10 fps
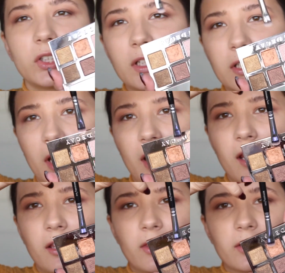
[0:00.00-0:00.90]
going to
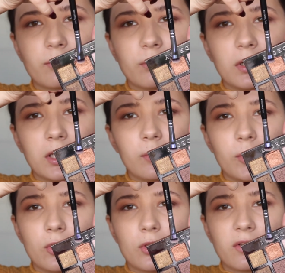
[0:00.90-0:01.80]
take this really
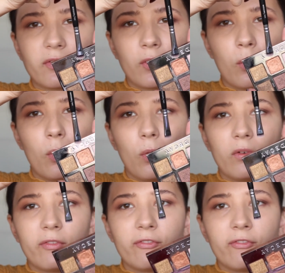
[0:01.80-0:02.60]
beautiful